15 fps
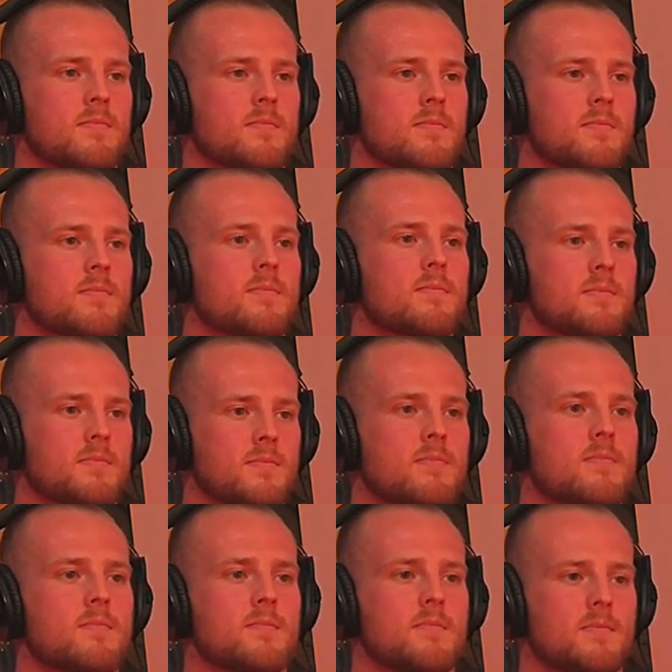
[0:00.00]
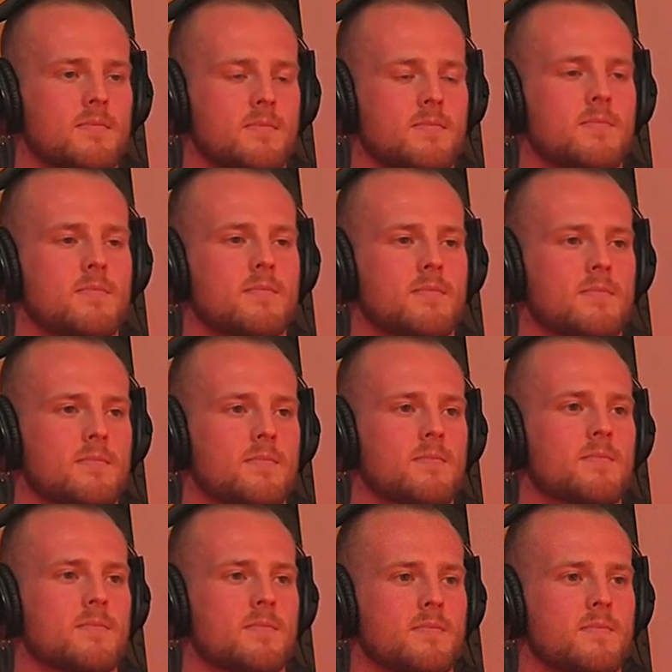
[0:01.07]

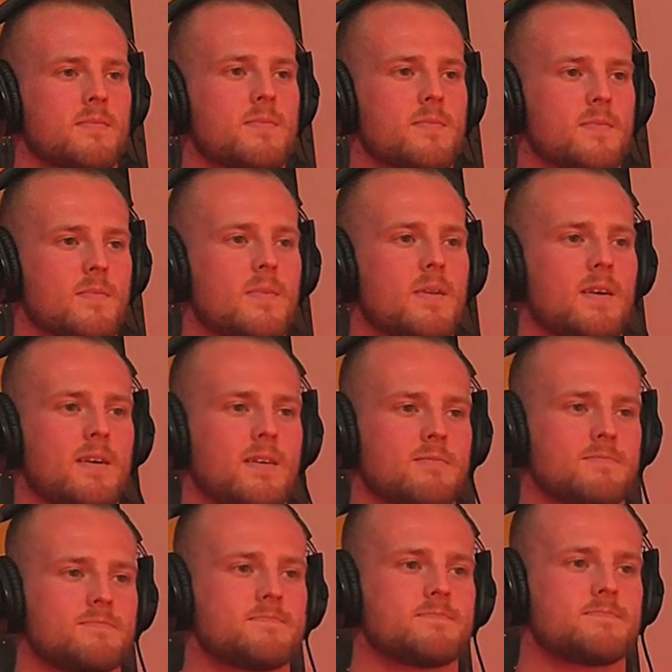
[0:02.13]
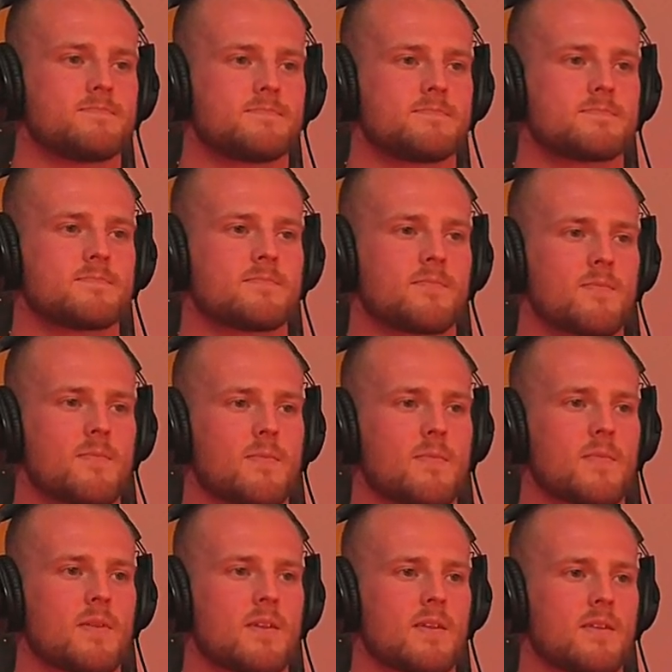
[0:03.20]

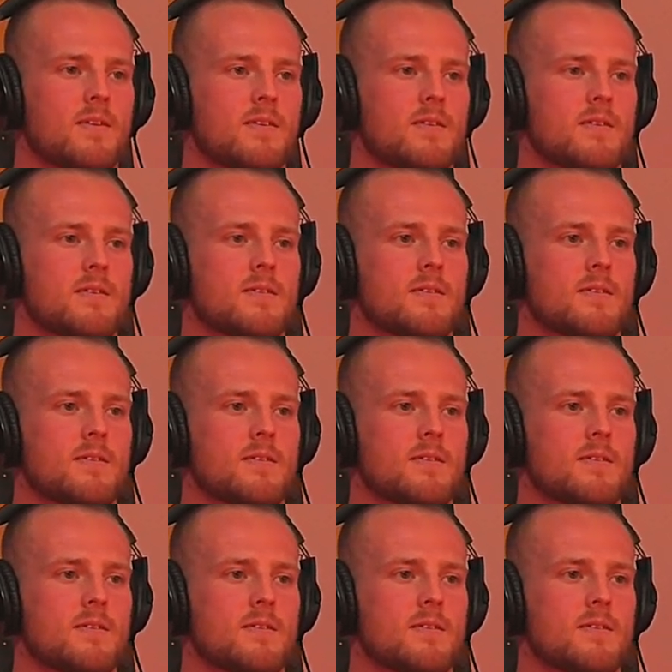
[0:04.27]
This person isn't speaking.